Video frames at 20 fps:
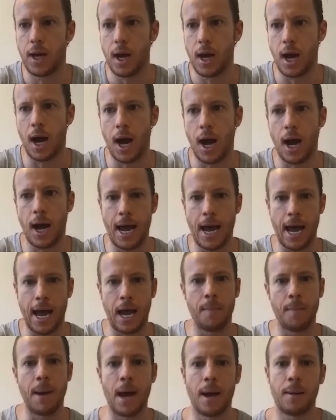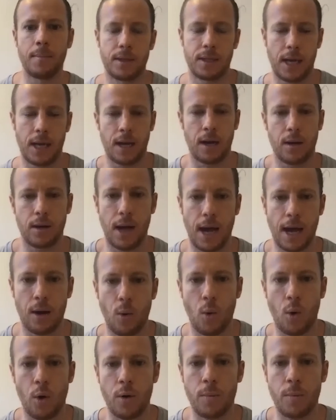AMMs and
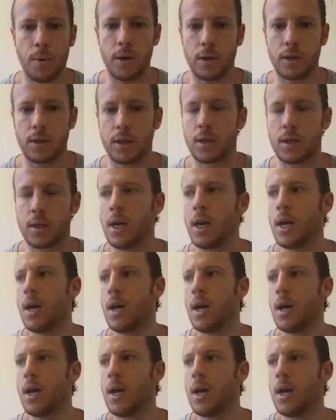order books.